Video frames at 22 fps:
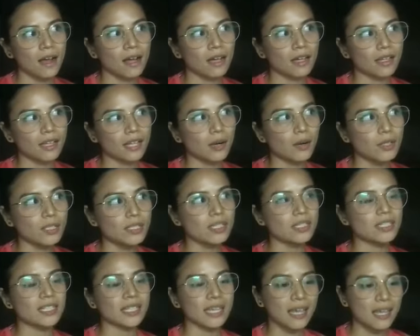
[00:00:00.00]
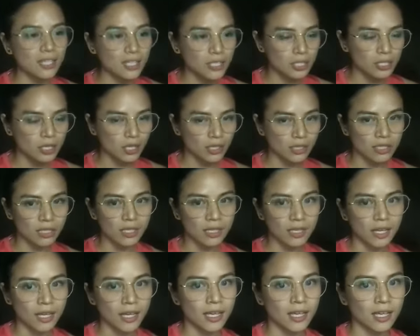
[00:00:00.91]
there was this case study
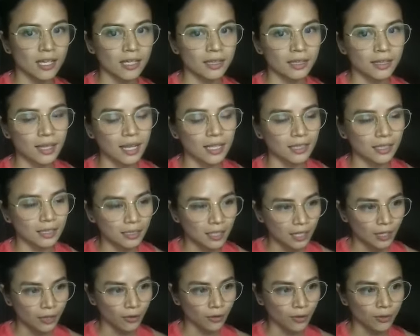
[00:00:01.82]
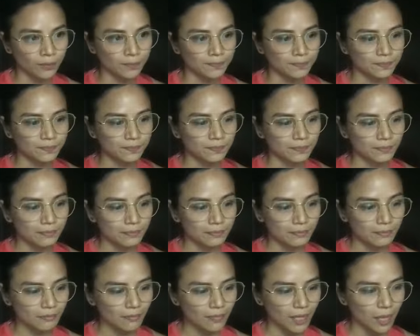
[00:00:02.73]
in Ateneo,
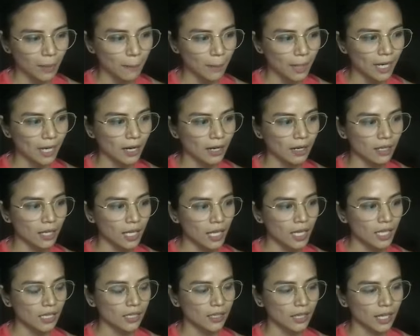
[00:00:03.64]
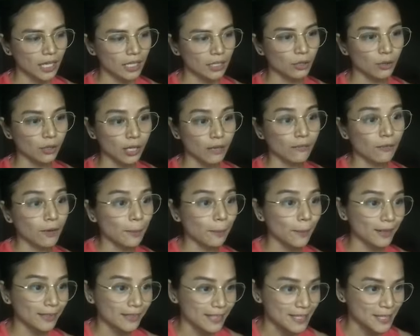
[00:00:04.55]
parang, and looking for
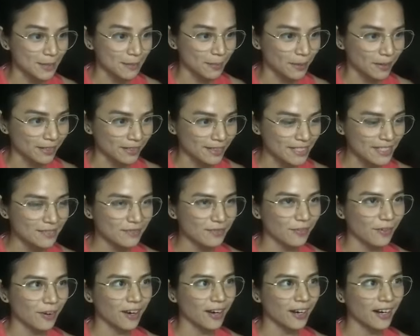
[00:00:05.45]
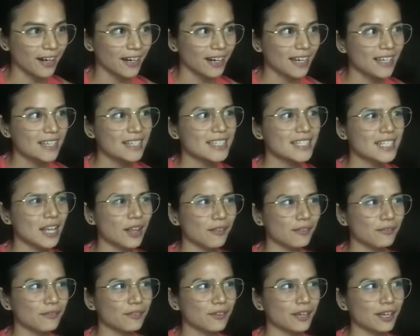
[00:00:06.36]
participants for self,
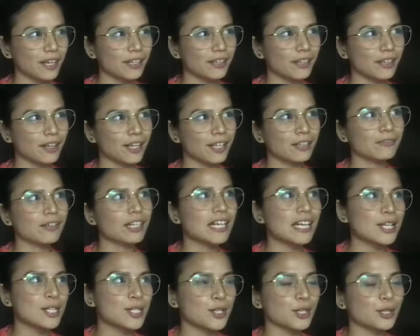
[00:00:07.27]
in relation